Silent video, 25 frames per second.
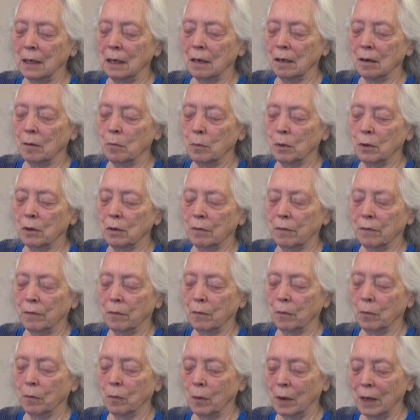number of
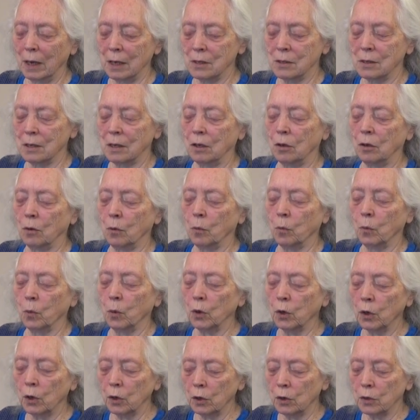ways that
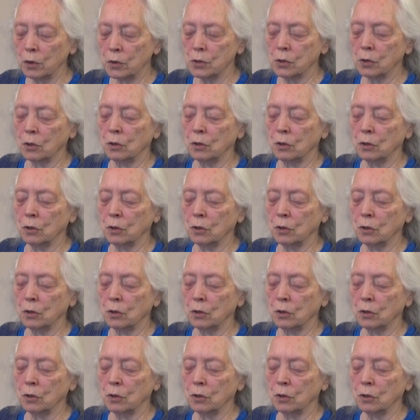words